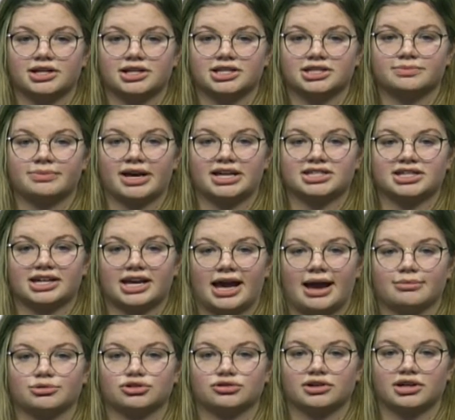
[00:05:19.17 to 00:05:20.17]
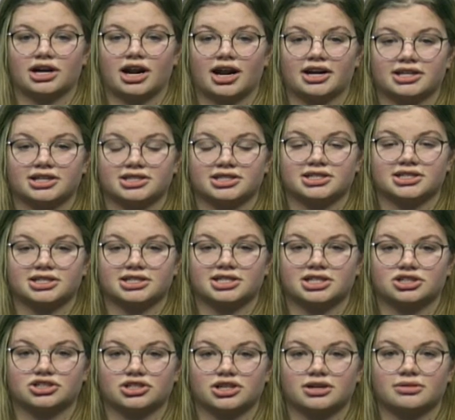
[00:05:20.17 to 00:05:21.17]
is best at capturing an audience's
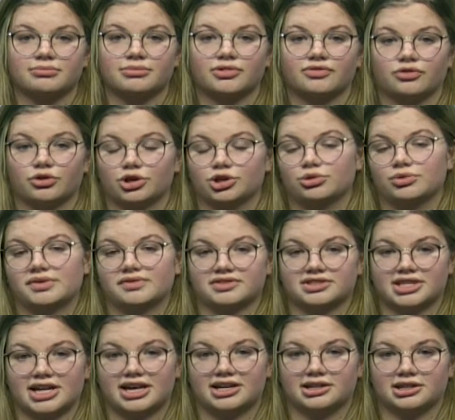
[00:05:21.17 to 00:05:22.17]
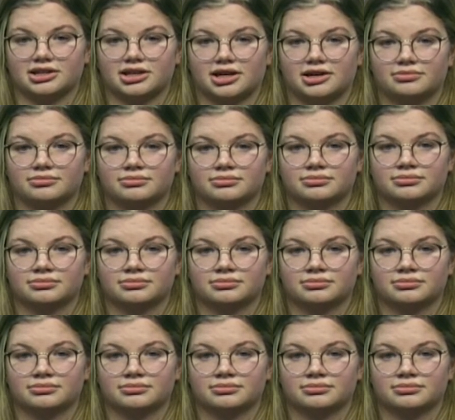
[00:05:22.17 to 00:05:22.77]
attention before you even say anything.